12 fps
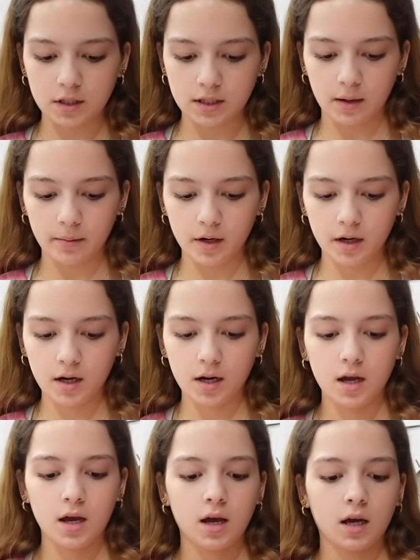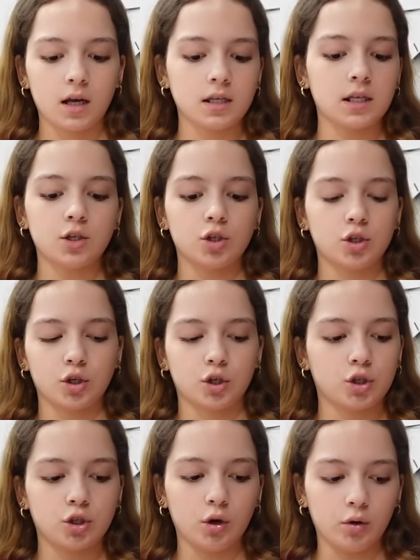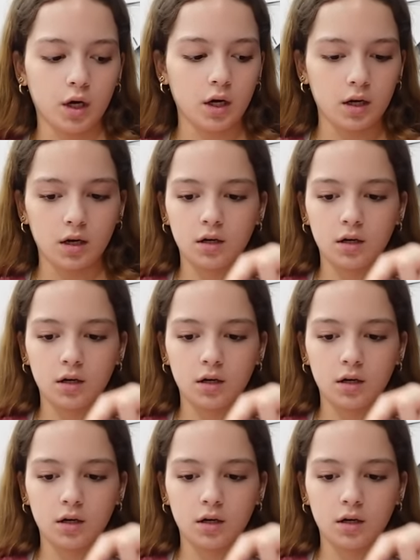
summer because it just looks so good.